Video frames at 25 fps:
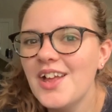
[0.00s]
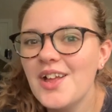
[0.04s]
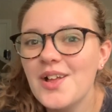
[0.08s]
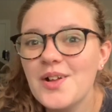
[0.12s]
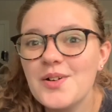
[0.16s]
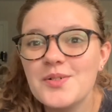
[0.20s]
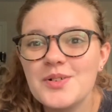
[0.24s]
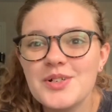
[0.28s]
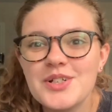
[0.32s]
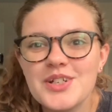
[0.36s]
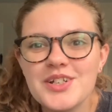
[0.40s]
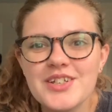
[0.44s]

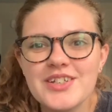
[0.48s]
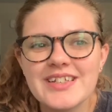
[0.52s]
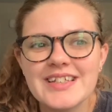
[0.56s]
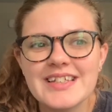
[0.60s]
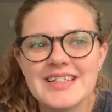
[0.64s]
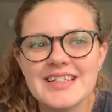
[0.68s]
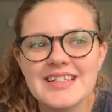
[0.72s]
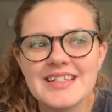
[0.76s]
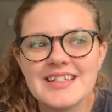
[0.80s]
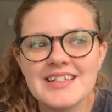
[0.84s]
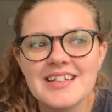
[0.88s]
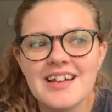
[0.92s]
which
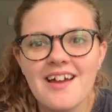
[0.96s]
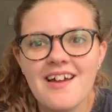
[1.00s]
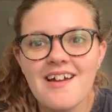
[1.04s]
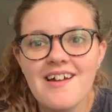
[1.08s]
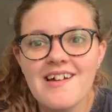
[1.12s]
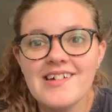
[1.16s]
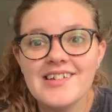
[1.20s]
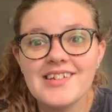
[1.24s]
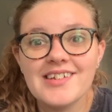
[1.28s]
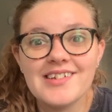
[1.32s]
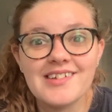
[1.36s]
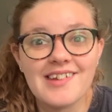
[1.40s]
is
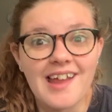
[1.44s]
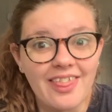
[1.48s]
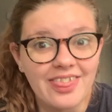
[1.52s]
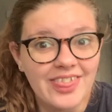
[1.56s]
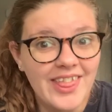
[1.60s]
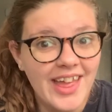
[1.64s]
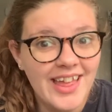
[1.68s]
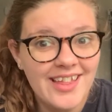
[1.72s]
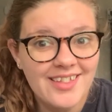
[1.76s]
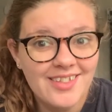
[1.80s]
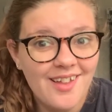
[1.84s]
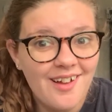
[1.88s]
not
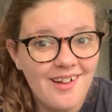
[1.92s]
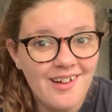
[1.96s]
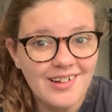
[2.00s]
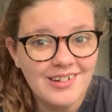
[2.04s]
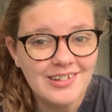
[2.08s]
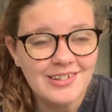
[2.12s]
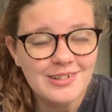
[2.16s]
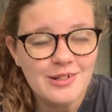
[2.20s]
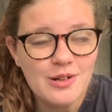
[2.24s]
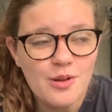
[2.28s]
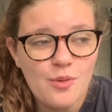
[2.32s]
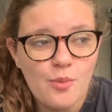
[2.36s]
that
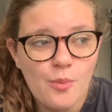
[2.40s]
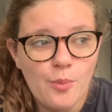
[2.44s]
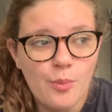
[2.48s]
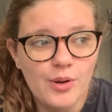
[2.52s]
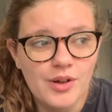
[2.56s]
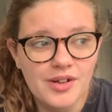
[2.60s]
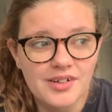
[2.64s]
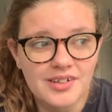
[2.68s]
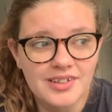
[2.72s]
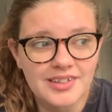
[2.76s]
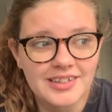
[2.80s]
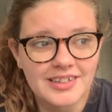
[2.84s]
long,
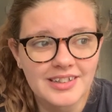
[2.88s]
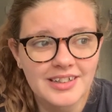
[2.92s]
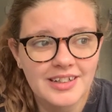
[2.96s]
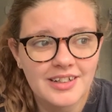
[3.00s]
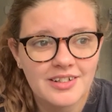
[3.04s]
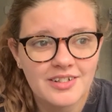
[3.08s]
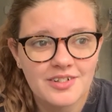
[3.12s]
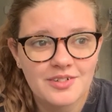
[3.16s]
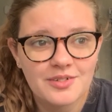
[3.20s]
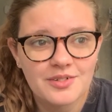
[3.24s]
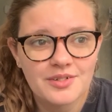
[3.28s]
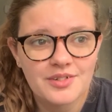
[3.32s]
but
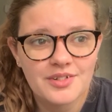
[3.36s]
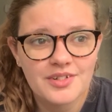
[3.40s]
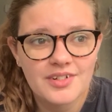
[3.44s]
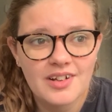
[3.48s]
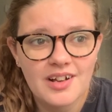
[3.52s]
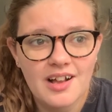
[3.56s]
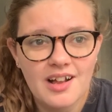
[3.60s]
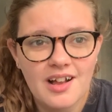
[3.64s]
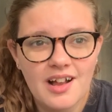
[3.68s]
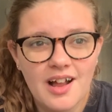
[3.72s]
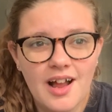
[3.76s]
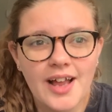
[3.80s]

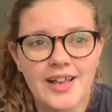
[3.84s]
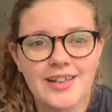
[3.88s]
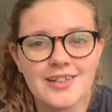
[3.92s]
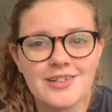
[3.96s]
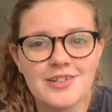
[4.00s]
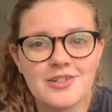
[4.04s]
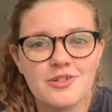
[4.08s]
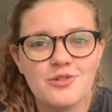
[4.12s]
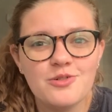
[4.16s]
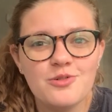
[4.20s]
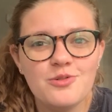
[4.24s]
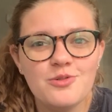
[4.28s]
I
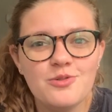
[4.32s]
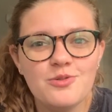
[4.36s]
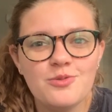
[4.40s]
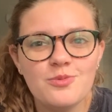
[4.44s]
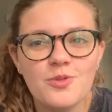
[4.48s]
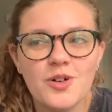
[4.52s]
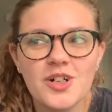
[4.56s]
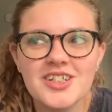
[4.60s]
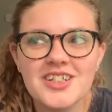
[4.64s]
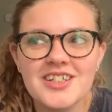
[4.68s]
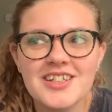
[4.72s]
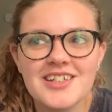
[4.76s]
do
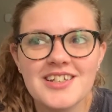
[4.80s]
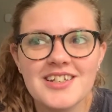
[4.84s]
want